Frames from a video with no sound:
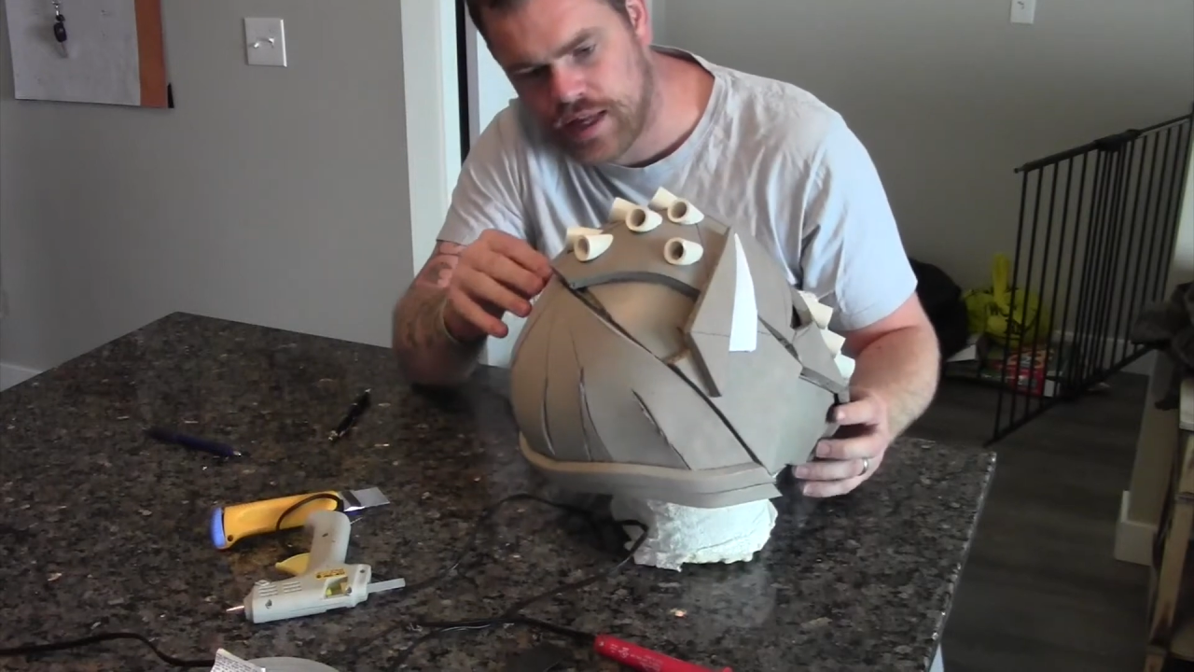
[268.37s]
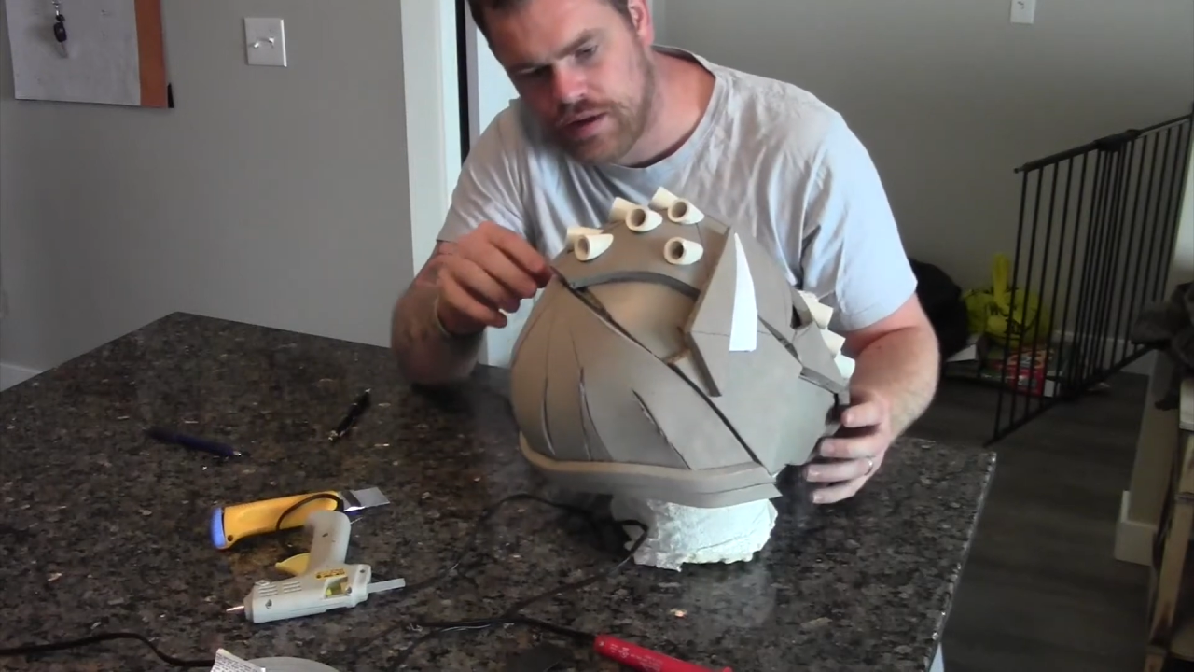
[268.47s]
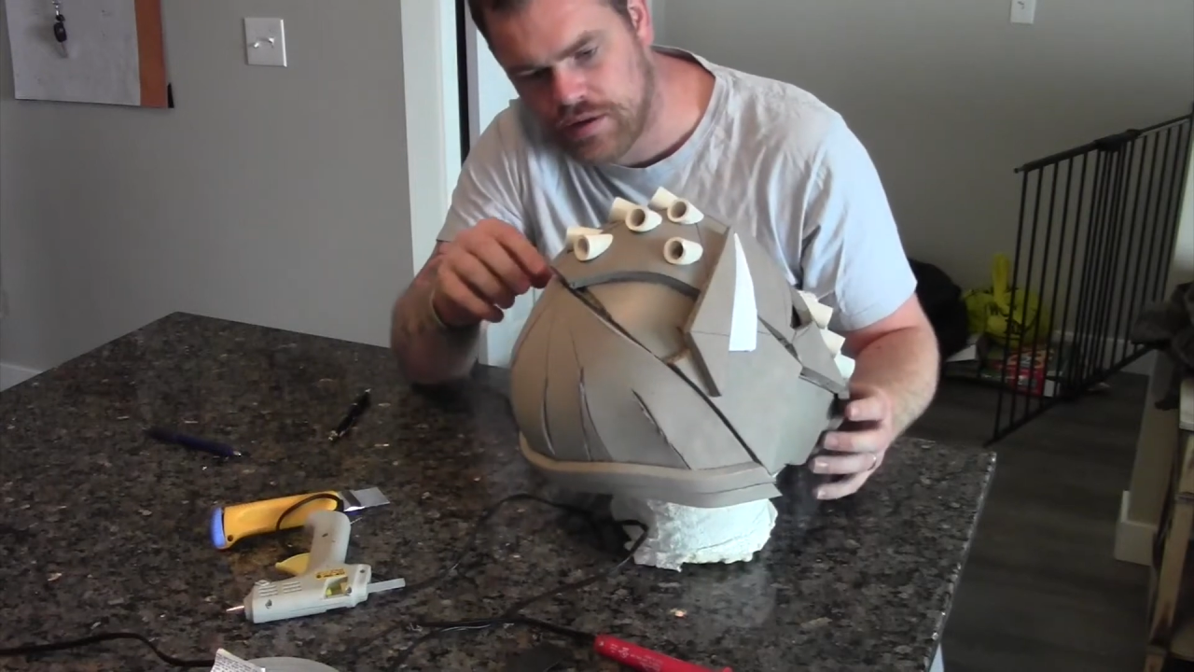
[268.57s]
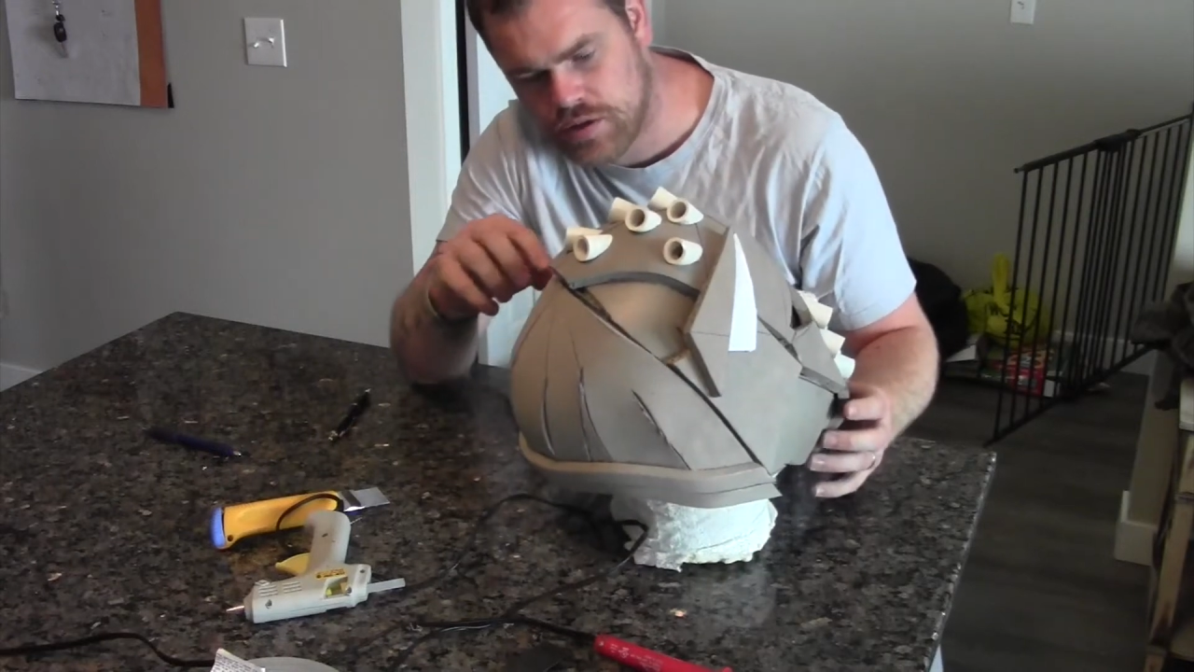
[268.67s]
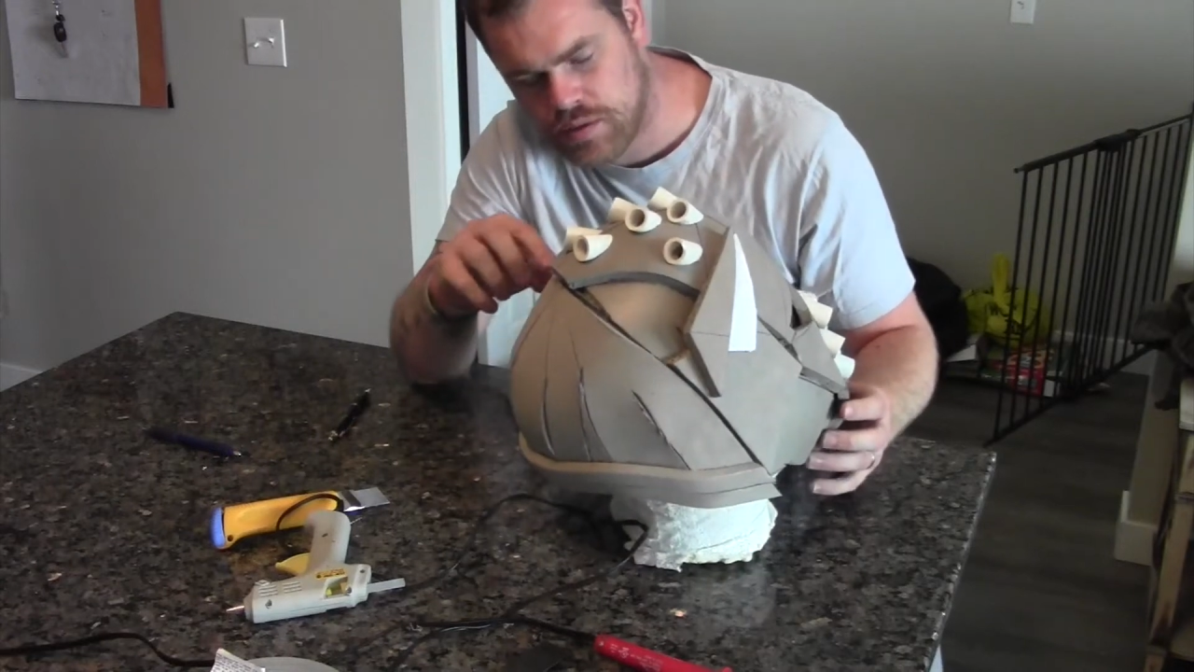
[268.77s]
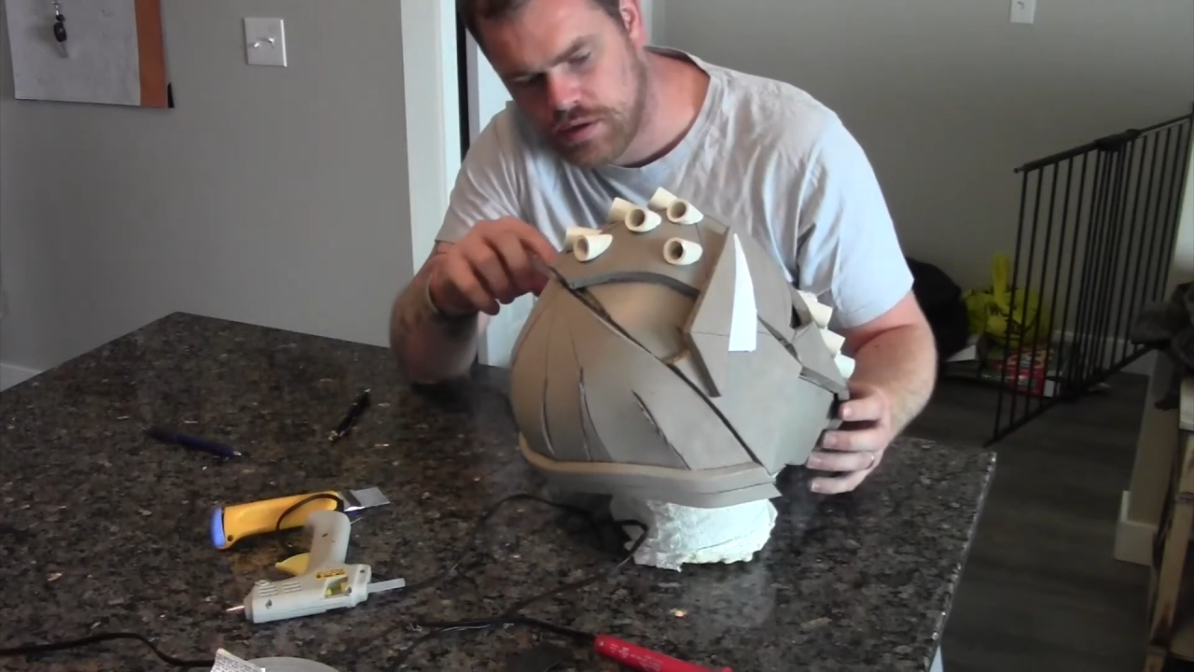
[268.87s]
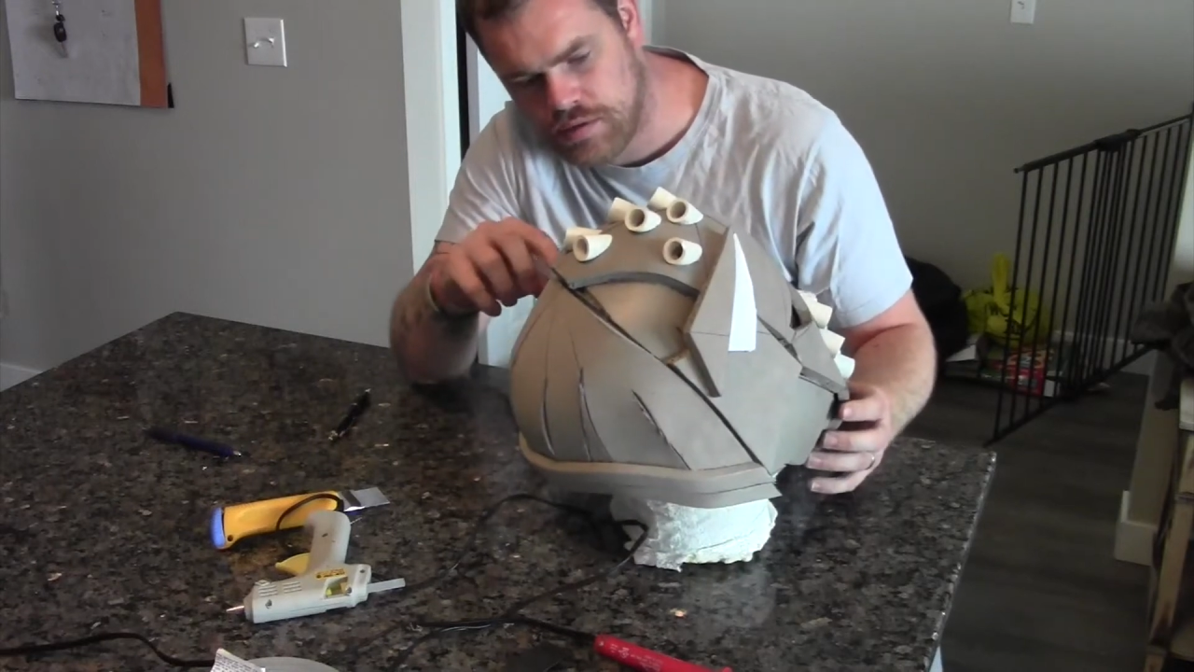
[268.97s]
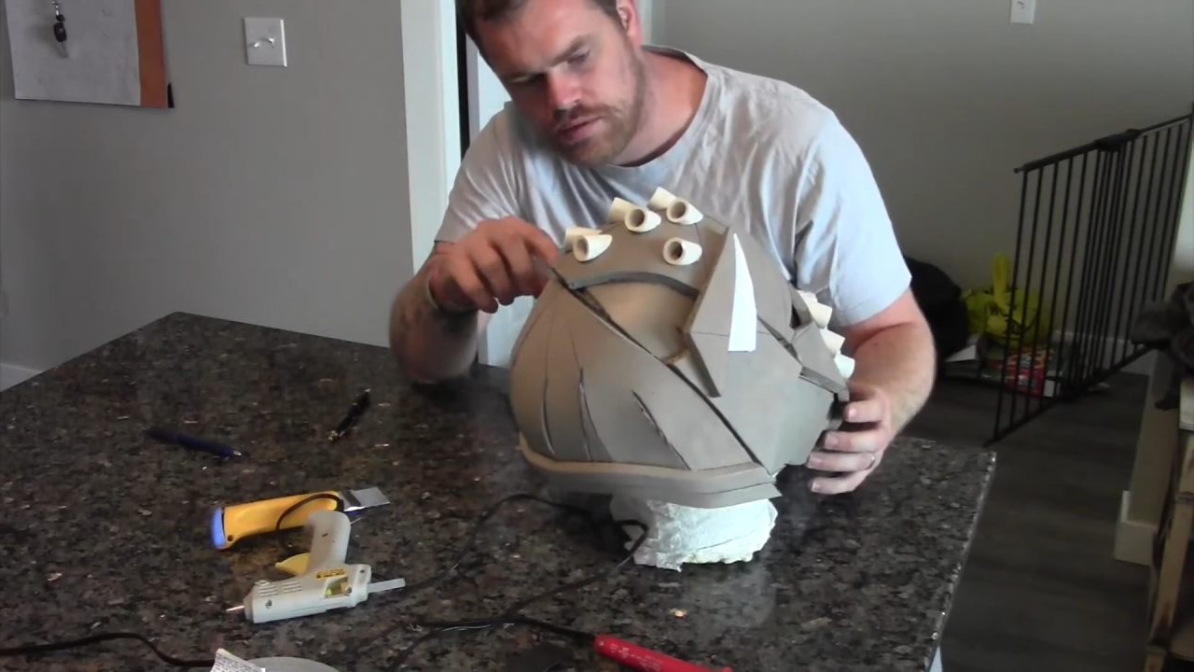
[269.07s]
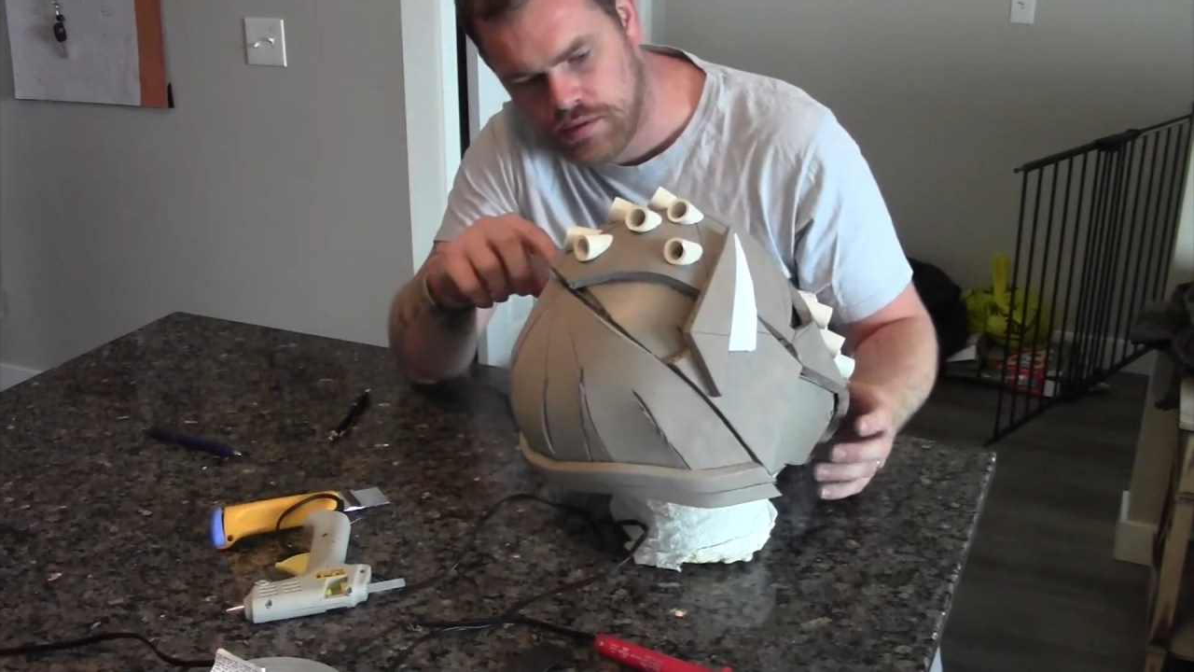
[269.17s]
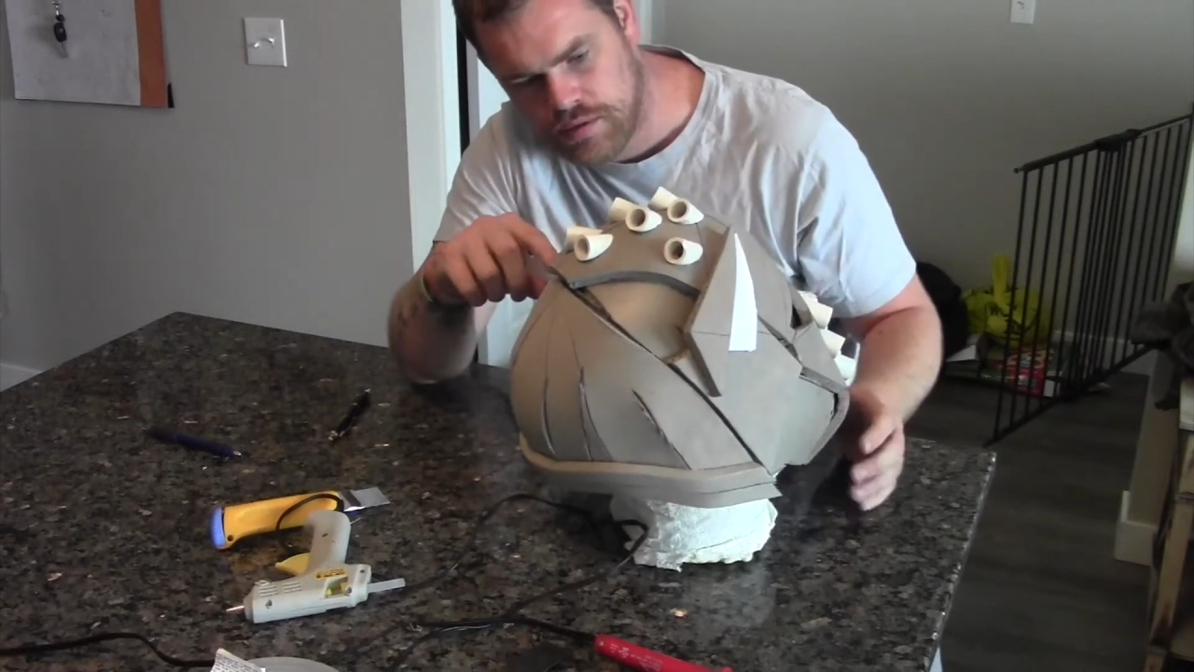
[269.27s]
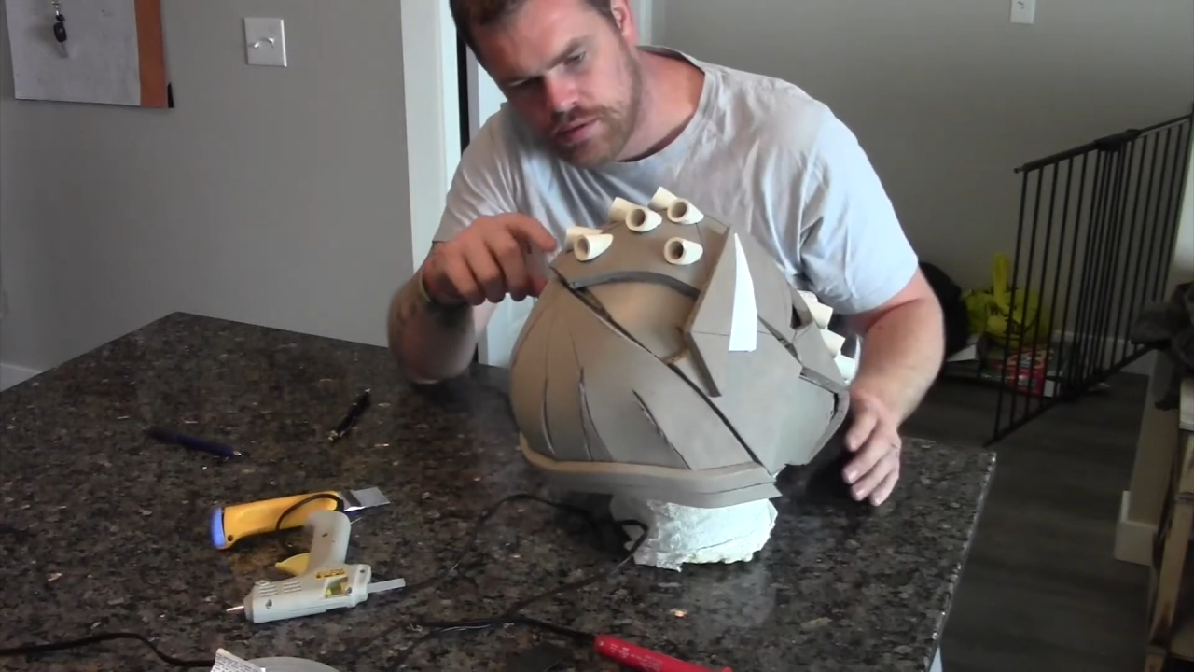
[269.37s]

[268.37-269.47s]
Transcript: down as well.